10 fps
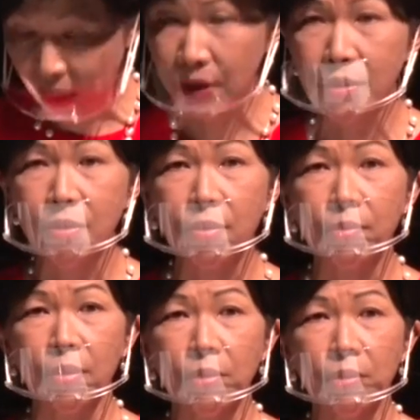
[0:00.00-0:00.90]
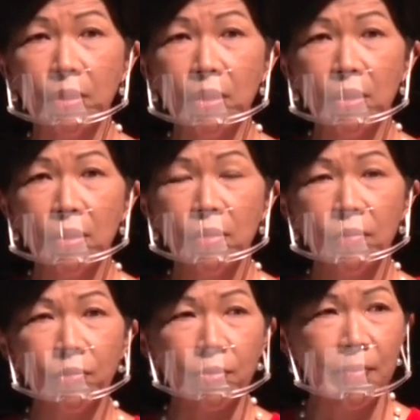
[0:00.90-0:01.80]
and to grow,
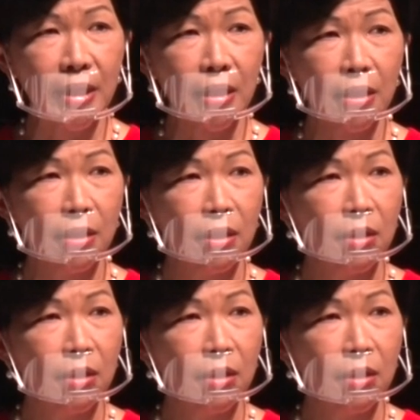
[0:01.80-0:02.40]
for me,